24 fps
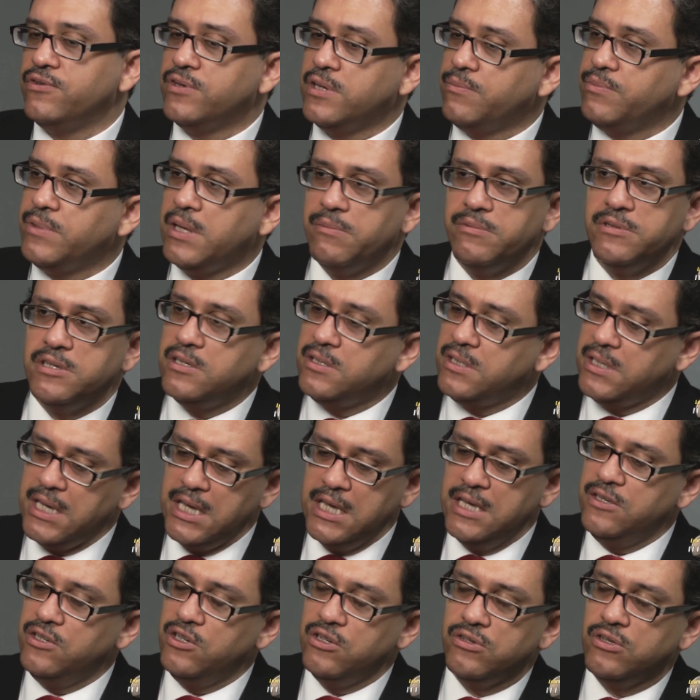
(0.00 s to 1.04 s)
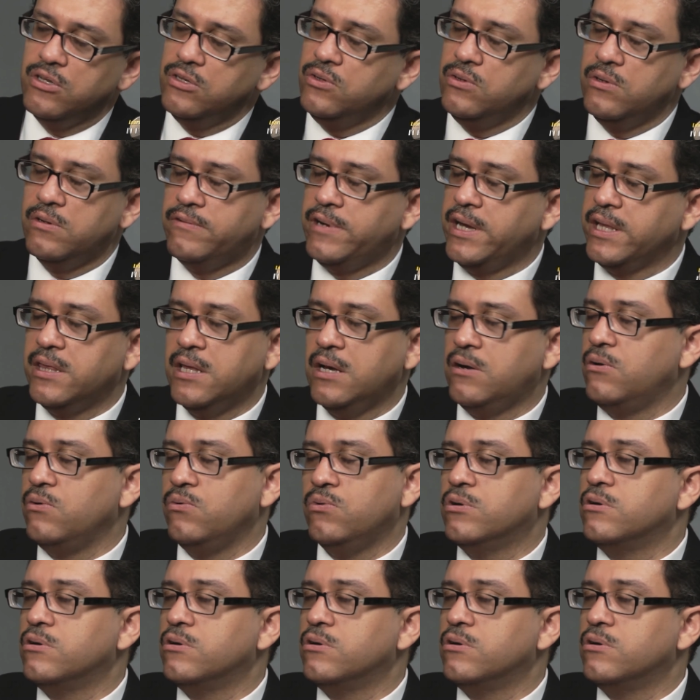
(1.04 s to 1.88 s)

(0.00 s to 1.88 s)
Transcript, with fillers: Sometimes it's easier to do it right there at